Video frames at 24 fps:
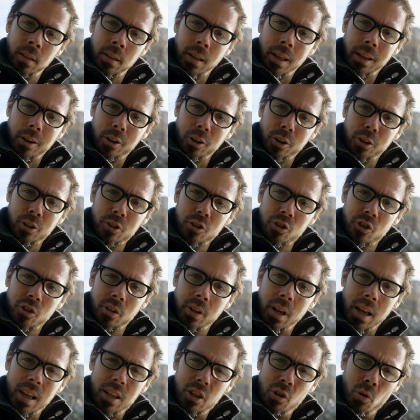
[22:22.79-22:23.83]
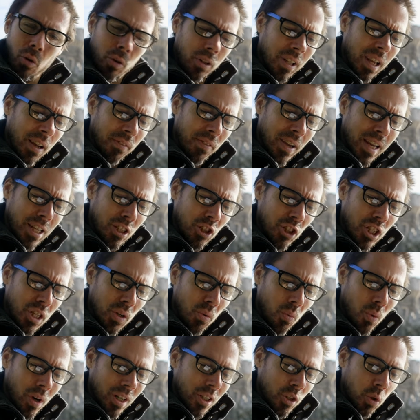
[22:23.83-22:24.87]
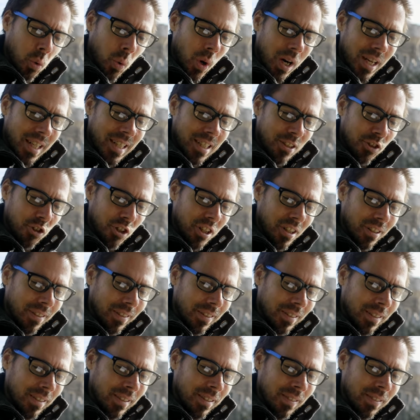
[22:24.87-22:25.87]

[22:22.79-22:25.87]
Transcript: That hurts. And you only have HD 120 still.